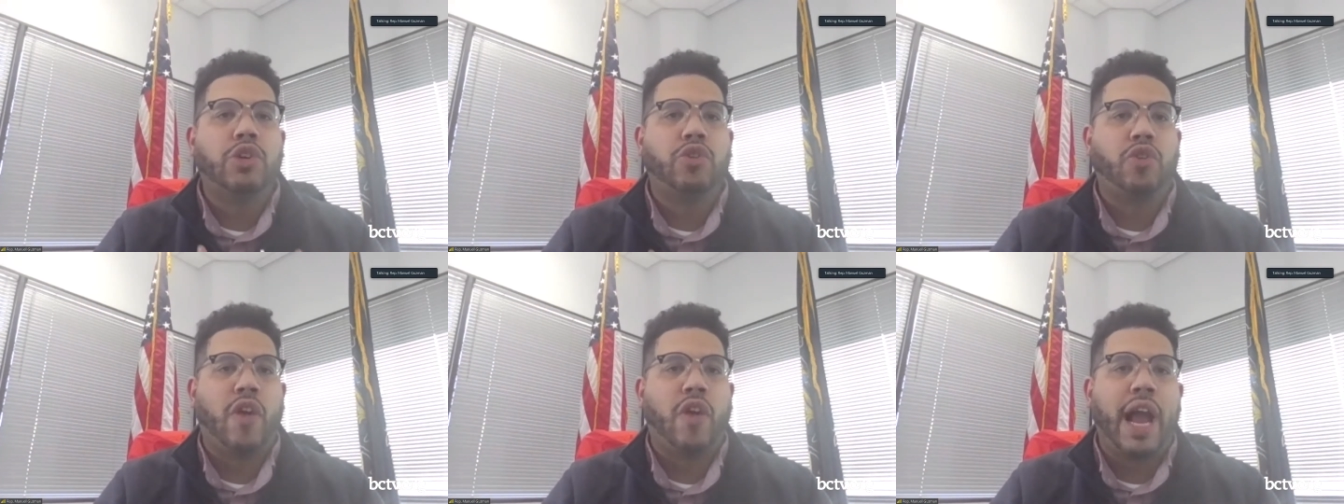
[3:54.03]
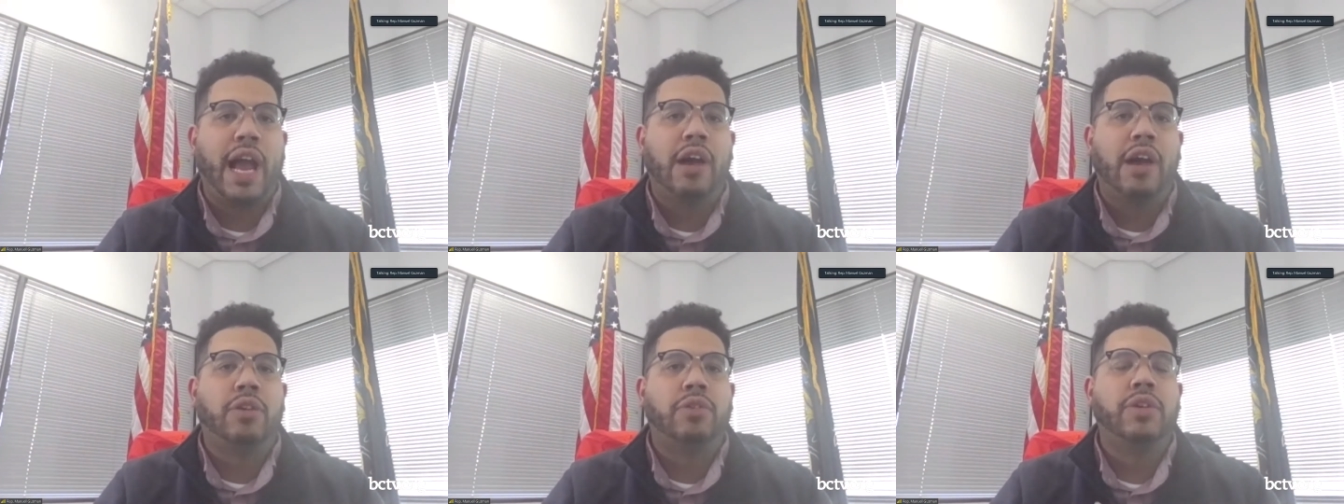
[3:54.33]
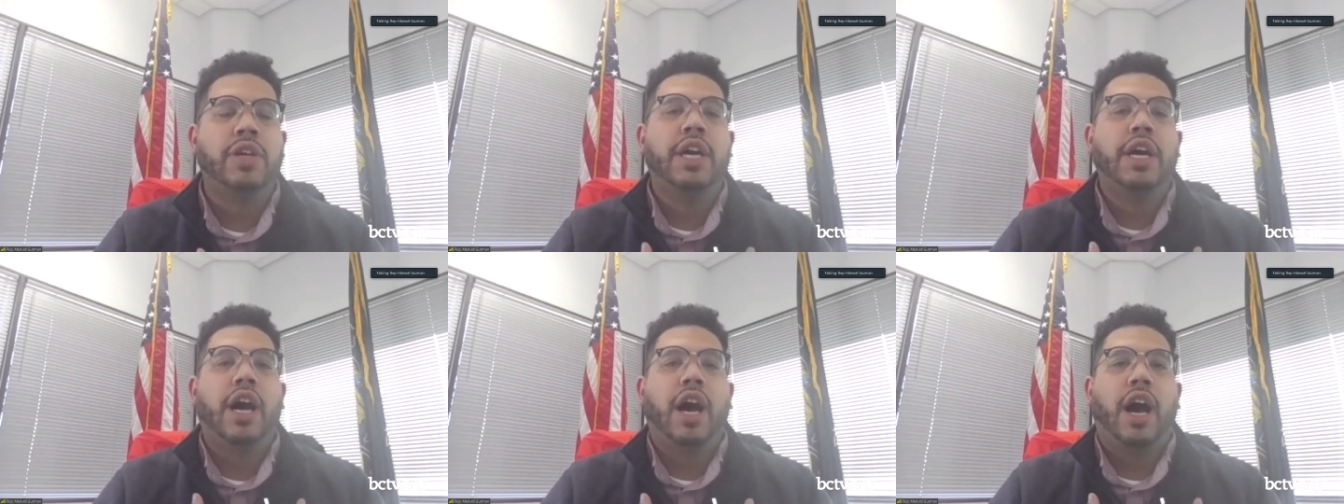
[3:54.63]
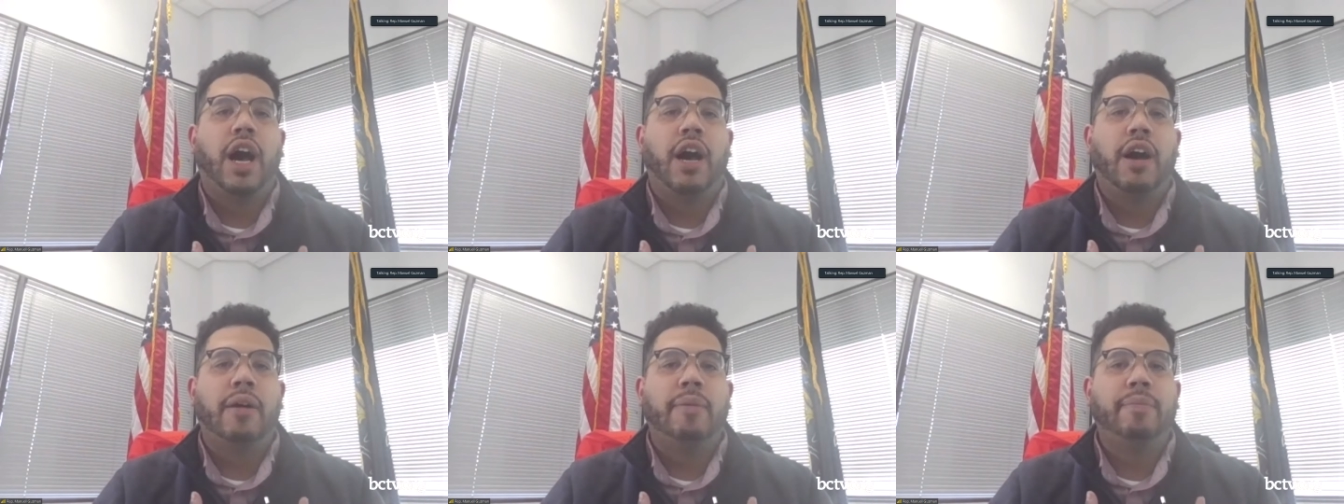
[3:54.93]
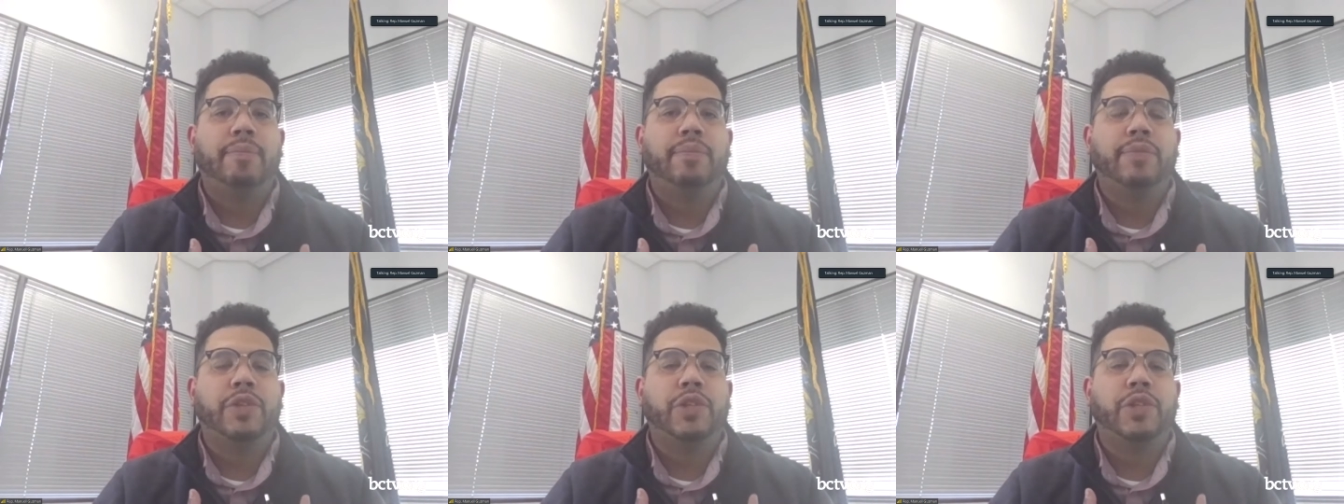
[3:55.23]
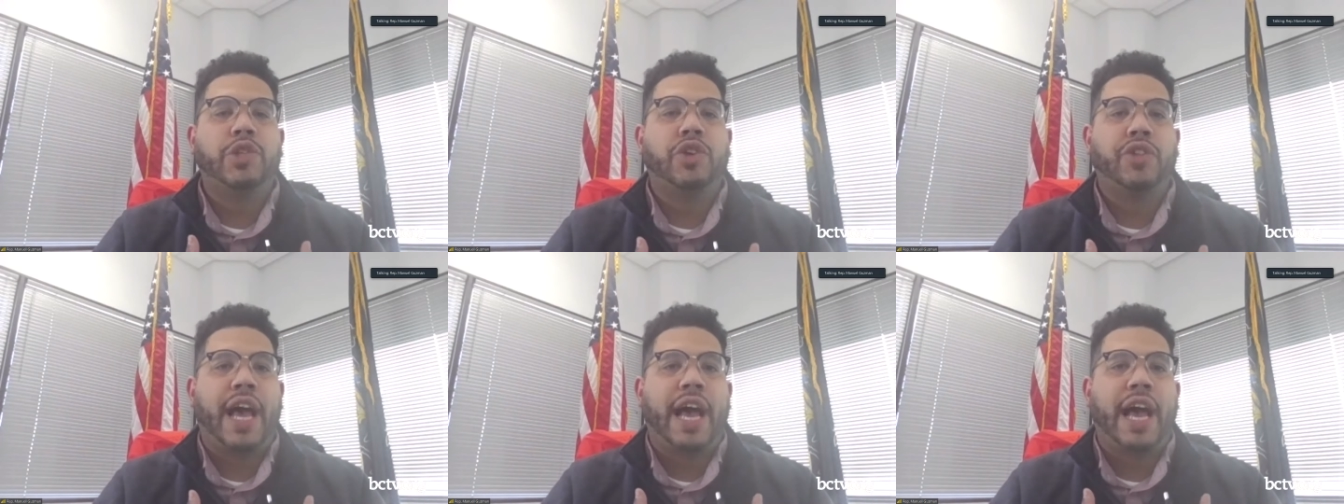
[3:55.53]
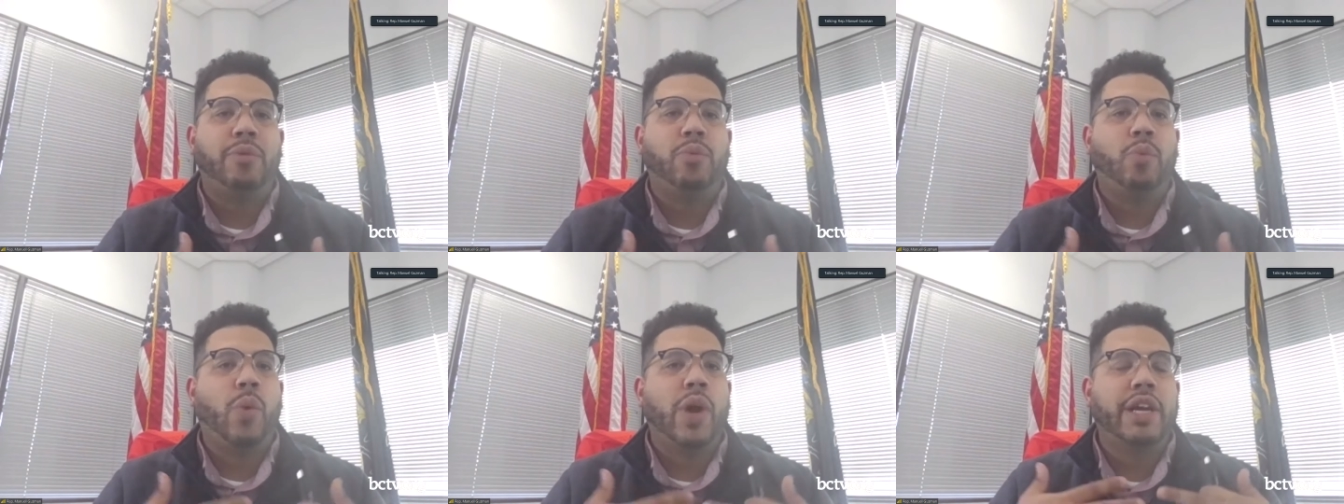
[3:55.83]
ground um, so
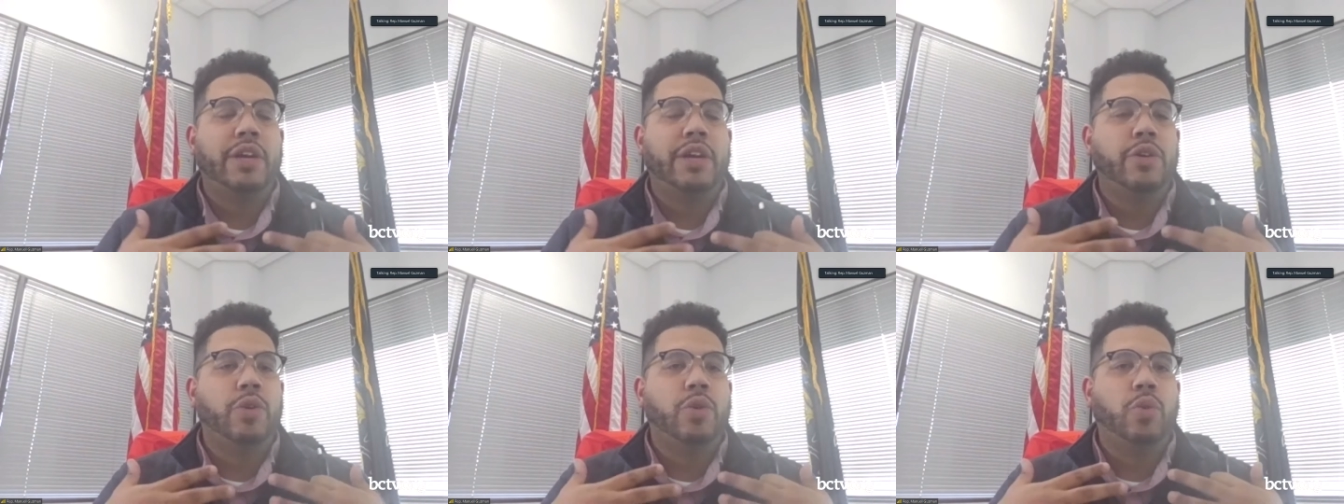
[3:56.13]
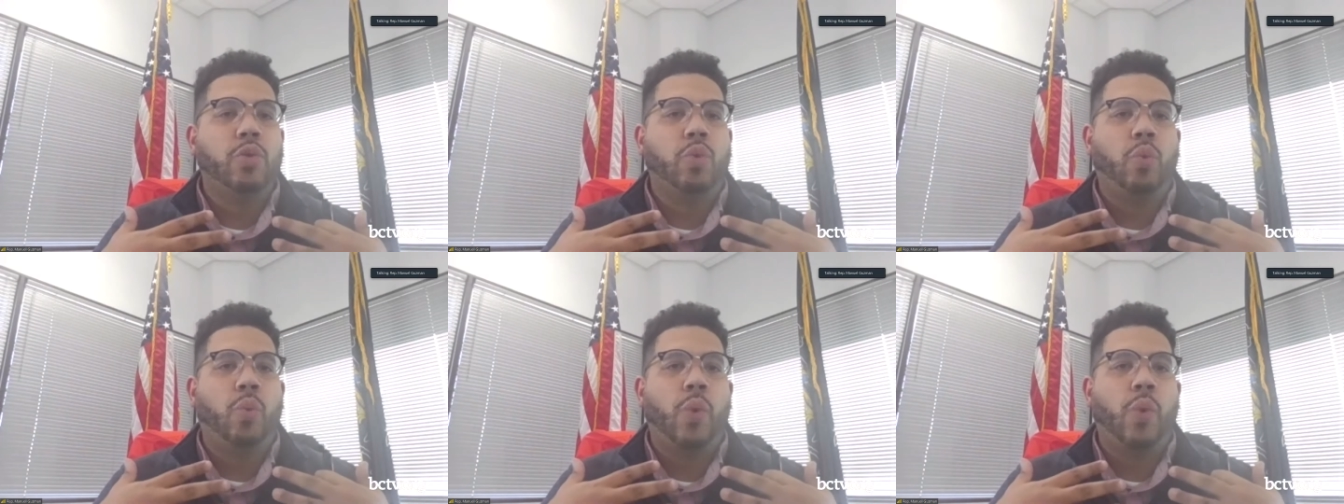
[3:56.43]
that when,